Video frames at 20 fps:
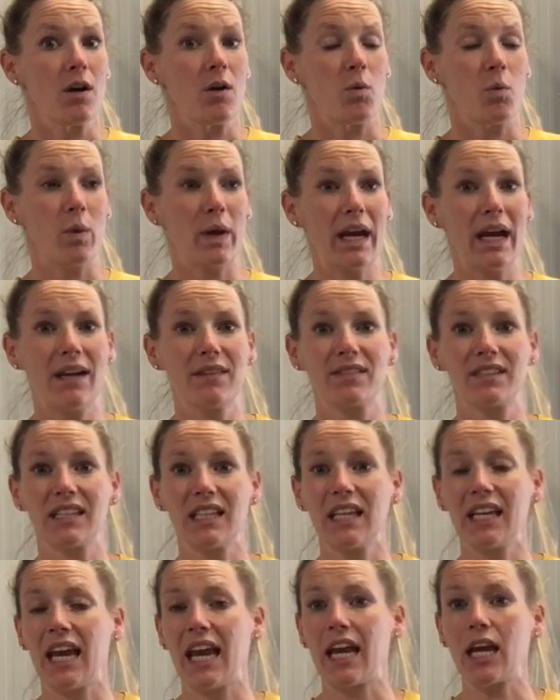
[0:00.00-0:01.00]
we have
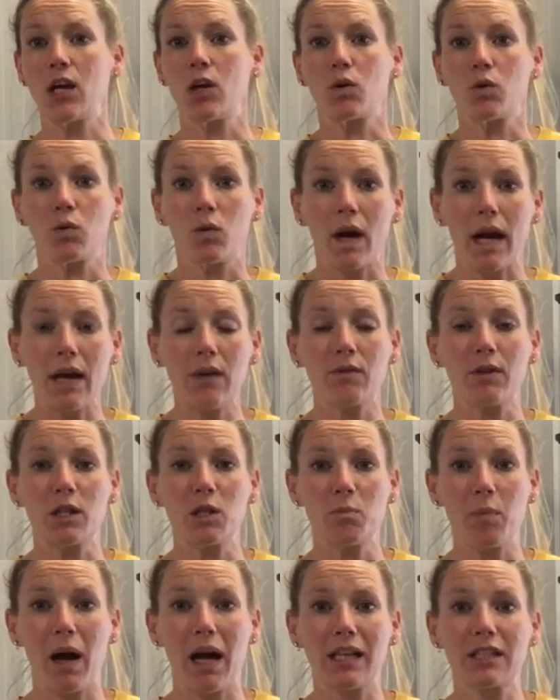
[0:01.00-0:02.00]
seen a great
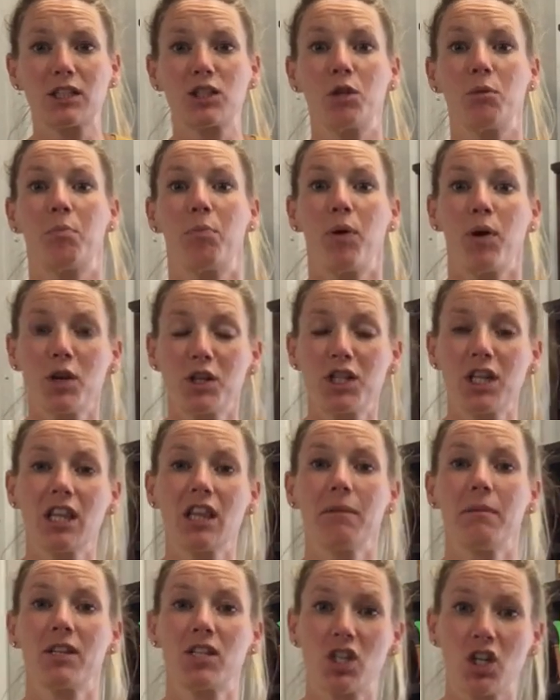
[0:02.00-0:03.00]
response to pushing
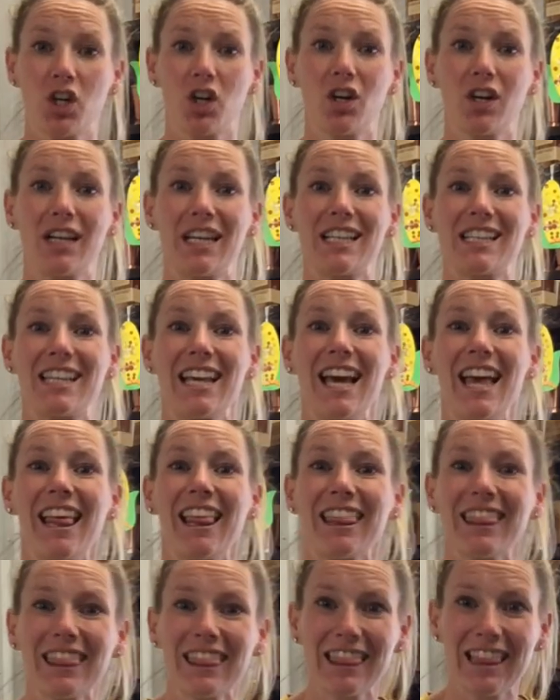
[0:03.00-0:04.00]
the maturities
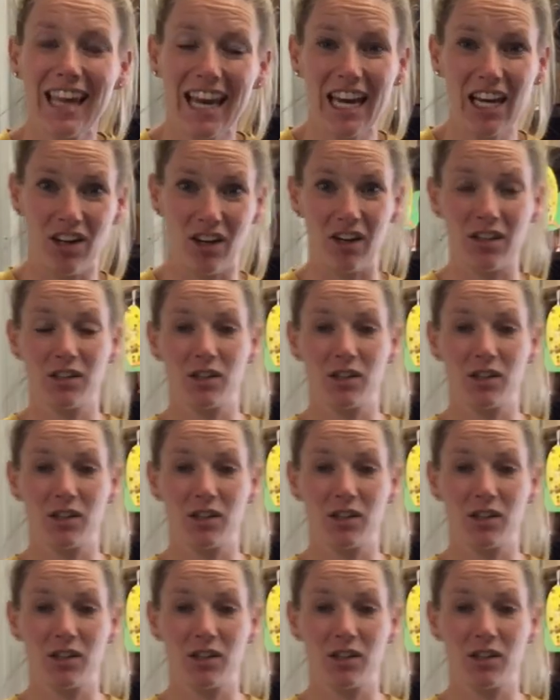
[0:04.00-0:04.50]
later.